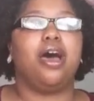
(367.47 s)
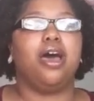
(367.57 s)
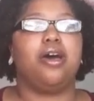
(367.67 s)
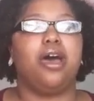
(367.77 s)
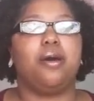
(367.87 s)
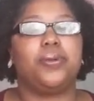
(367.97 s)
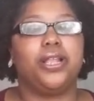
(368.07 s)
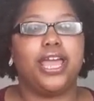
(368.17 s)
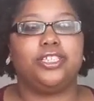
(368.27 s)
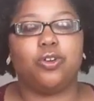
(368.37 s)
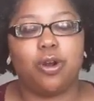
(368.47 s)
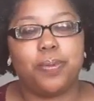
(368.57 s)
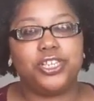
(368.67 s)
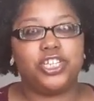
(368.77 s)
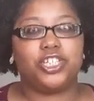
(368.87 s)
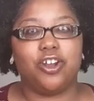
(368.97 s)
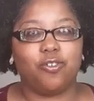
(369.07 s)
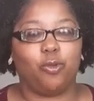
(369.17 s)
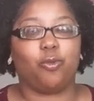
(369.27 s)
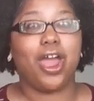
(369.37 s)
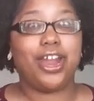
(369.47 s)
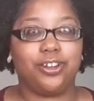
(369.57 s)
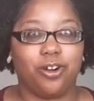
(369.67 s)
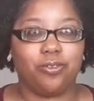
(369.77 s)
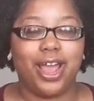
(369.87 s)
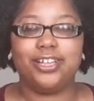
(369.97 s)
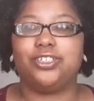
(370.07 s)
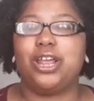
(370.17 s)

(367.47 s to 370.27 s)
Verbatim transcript: a, a, place or a position of grandeur, right?